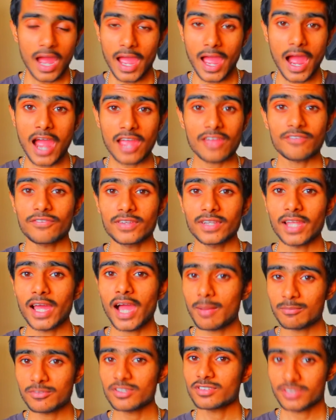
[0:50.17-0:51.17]
I feel,
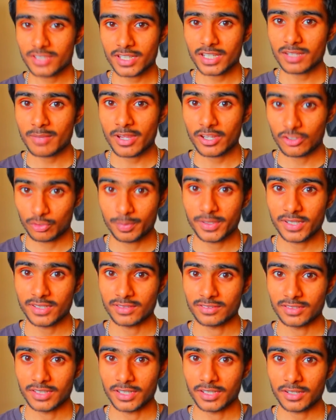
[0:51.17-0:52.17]
I'm just sharing my
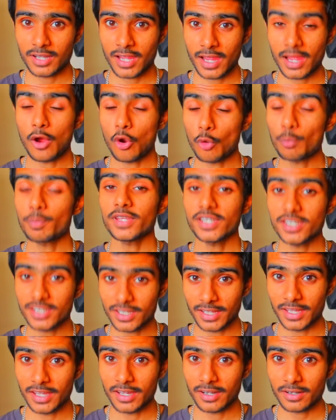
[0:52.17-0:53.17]
experience here,
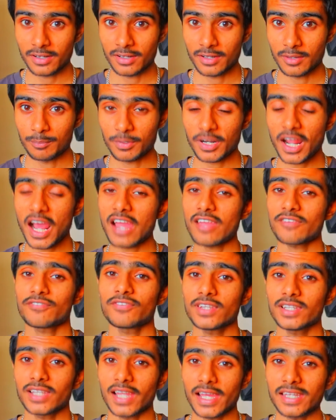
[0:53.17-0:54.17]
opinion here, but I
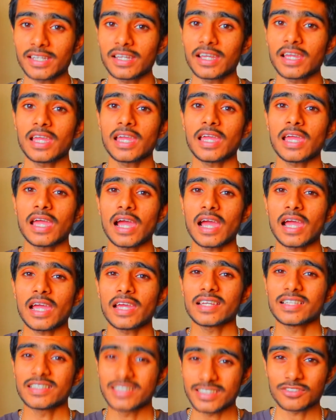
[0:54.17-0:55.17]
feel like
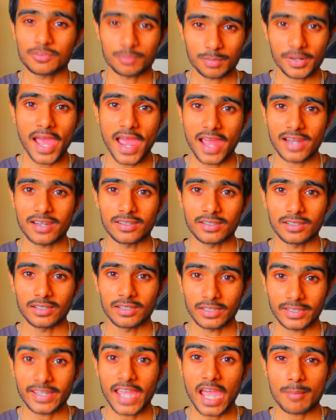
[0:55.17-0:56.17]
this brand,
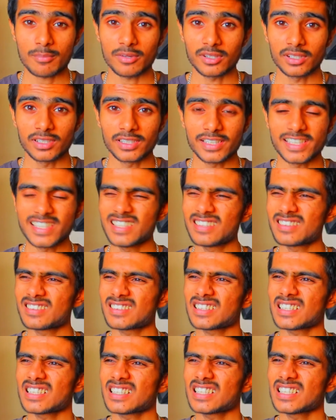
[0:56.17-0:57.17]
Camel,
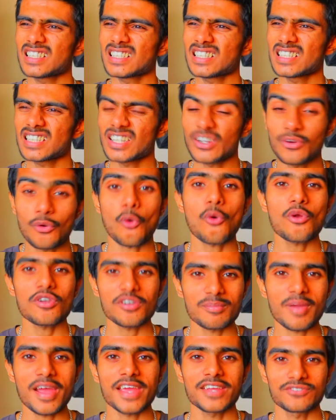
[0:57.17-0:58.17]
is
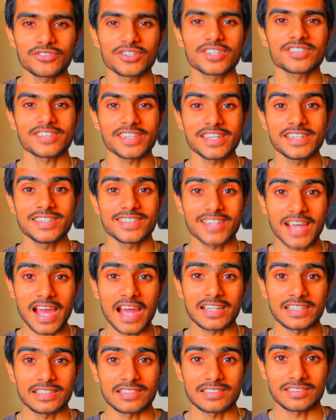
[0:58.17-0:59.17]
gold mine for us Indian
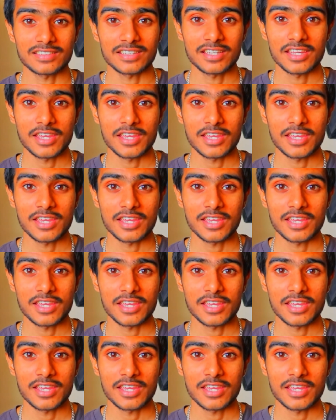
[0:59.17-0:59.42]
artists.